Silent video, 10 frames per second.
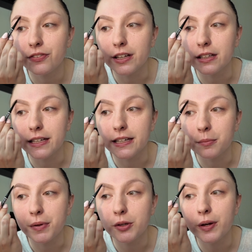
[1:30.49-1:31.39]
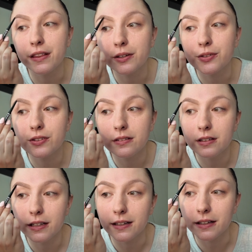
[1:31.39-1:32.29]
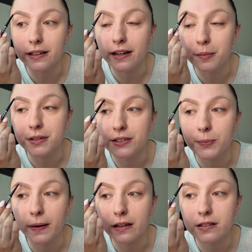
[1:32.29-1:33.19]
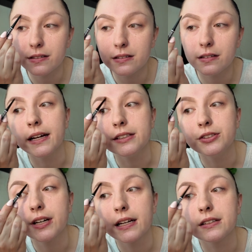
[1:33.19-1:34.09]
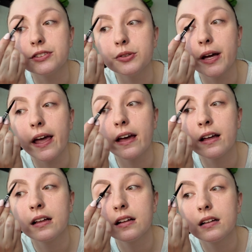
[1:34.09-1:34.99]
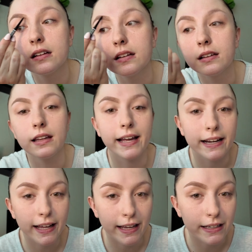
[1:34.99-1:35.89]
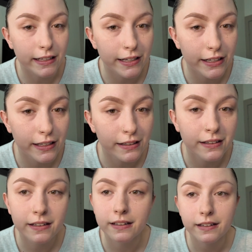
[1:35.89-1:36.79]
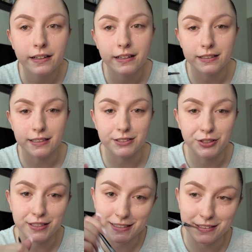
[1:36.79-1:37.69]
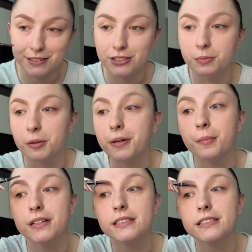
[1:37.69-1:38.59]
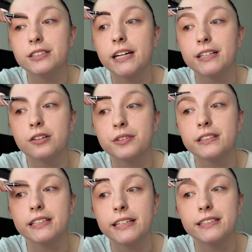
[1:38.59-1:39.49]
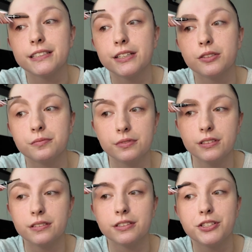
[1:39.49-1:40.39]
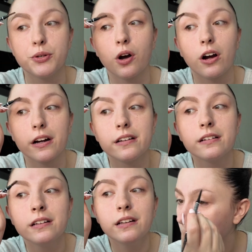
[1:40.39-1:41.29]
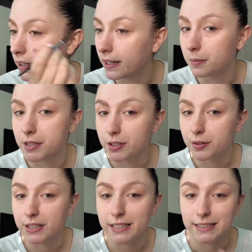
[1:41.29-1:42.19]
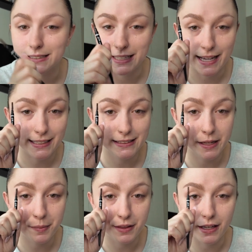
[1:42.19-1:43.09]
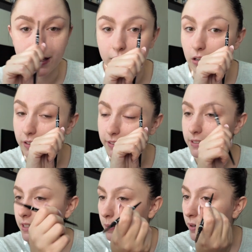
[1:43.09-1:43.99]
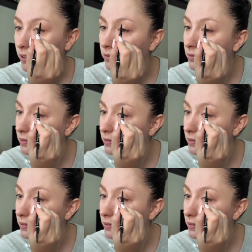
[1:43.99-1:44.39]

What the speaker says: fill in between those, in that empty space. I do kind of do a light hand here because, as you can see, this is super pigmented, so I don't really need to go too hard. And I'm gonna do the exact same thing on this eyebrow.